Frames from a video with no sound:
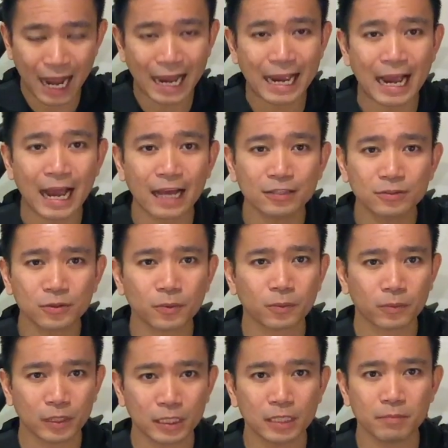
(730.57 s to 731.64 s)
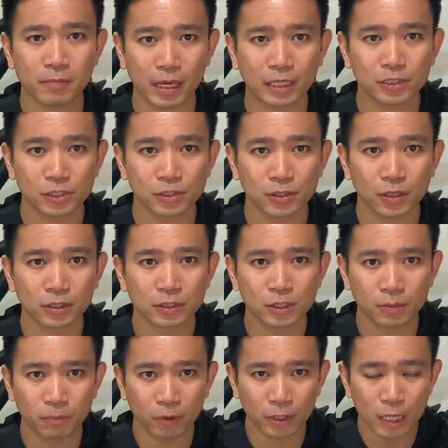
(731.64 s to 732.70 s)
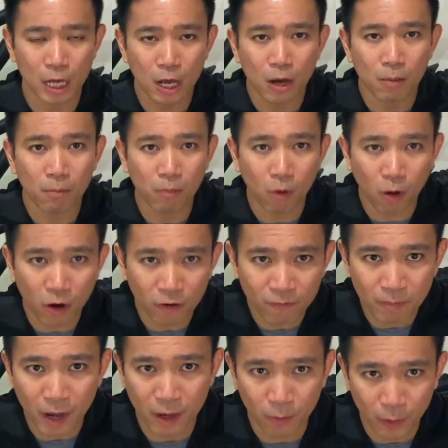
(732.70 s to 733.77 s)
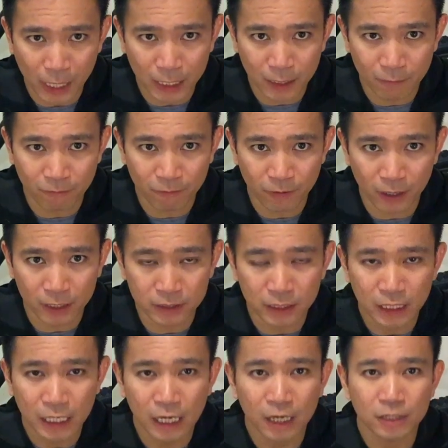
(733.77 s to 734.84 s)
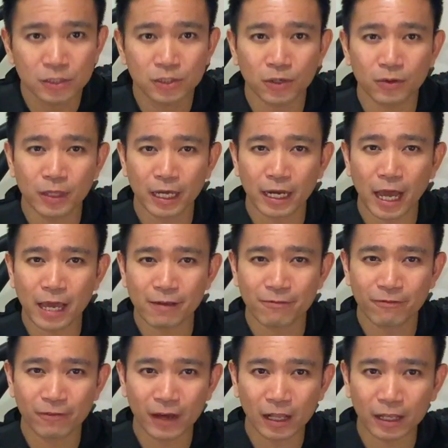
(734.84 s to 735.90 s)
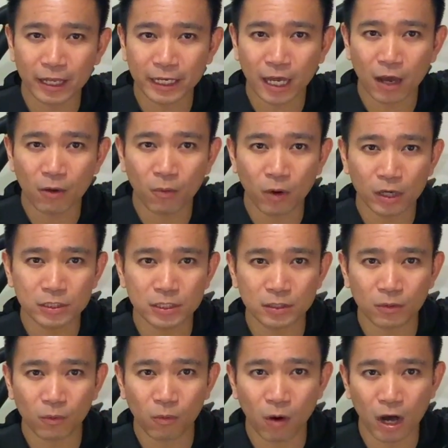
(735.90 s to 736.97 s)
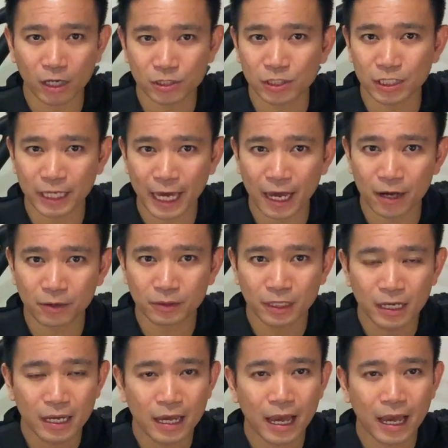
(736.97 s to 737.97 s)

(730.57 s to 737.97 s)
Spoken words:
I had to really make sure to put more of my weight up front so that I felt like I wasn't washing out.